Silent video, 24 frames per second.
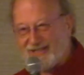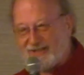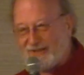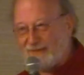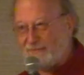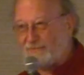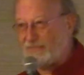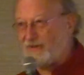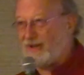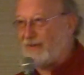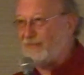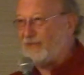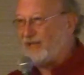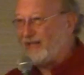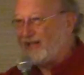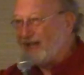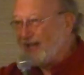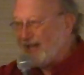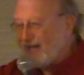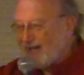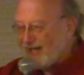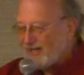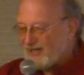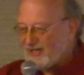You've probably
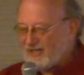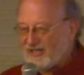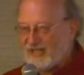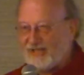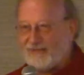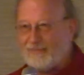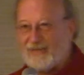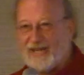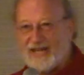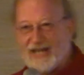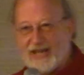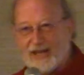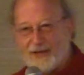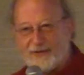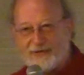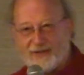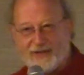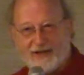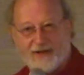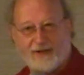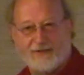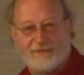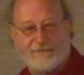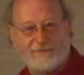seen me out
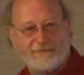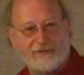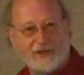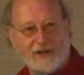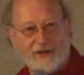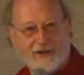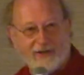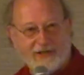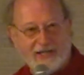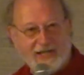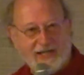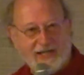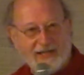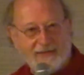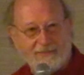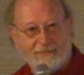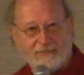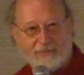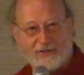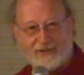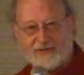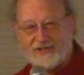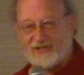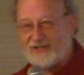there flogging
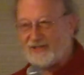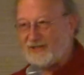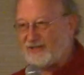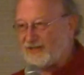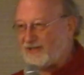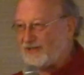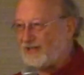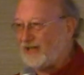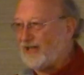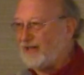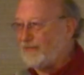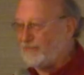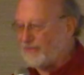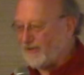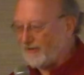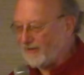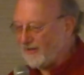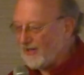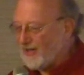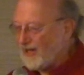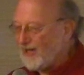books at the table.